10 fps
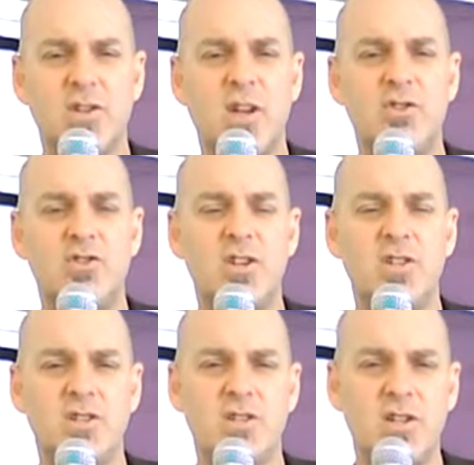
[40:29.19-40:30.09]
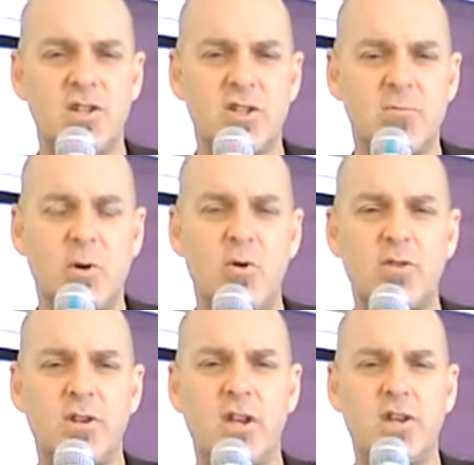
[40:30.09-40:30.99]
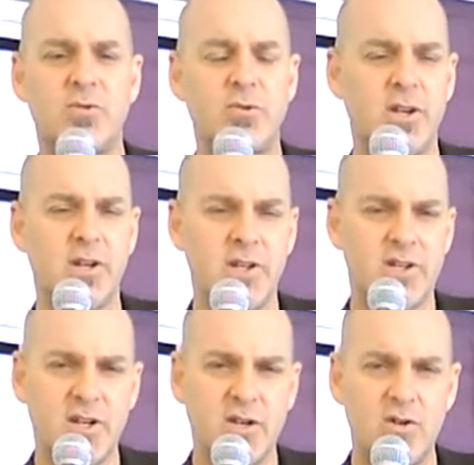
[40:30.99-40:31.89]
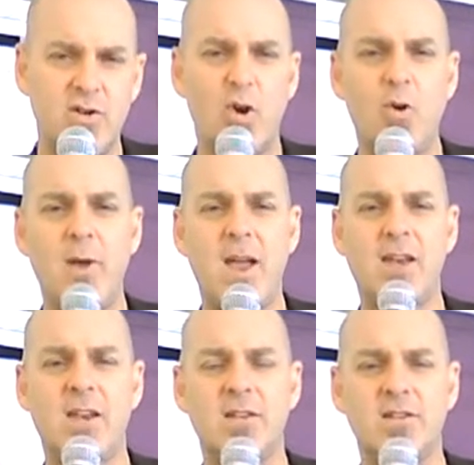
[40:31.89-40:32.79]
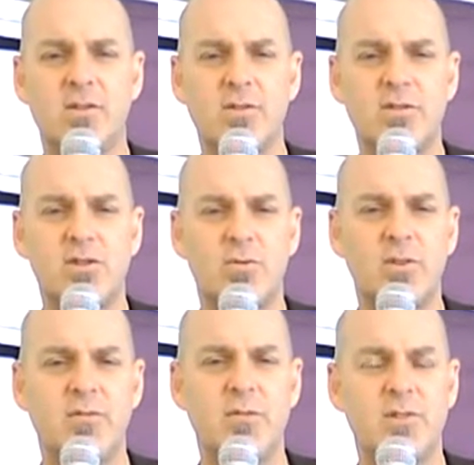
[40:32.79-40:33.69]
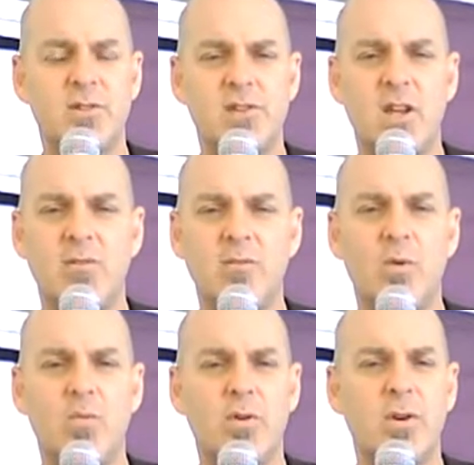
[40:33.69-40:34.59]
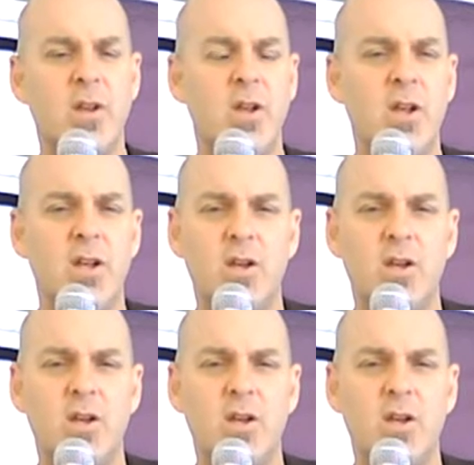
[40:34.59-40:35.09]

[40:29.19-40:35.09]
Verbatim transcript: just like Jesus, he spoke to that tree and he said, No man eats on this tree from this day forward.